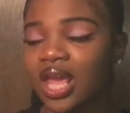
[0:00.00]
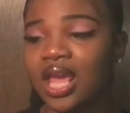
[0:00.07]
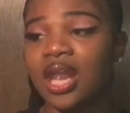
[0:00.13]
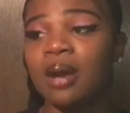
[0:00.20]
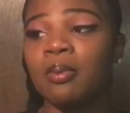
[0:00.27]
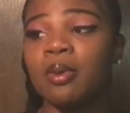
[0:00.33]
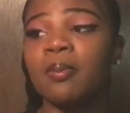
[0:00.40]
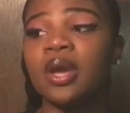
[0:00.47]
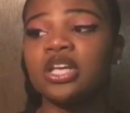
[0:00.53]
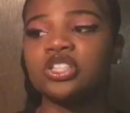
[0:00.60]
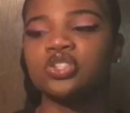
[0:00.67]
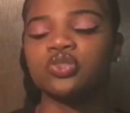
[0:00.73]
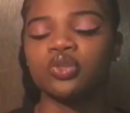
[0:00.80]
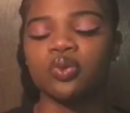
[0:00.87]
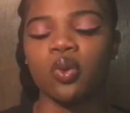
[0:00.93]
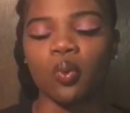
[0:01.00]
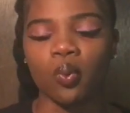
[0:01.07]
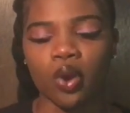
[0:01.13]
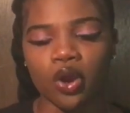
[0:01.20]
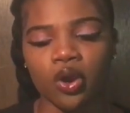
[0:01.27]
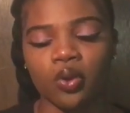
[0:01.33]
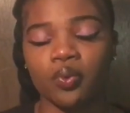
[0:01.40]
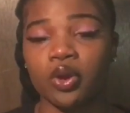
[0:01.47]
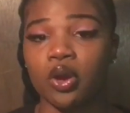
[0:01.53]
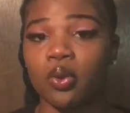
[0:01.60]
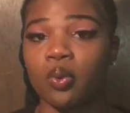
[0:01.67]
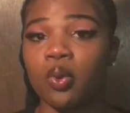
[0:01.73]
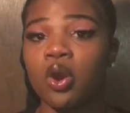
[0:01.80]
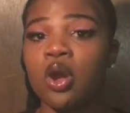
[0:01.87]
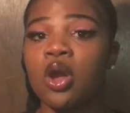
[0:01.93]
And I'm going to make sure the world
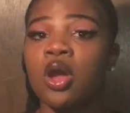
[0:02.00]
know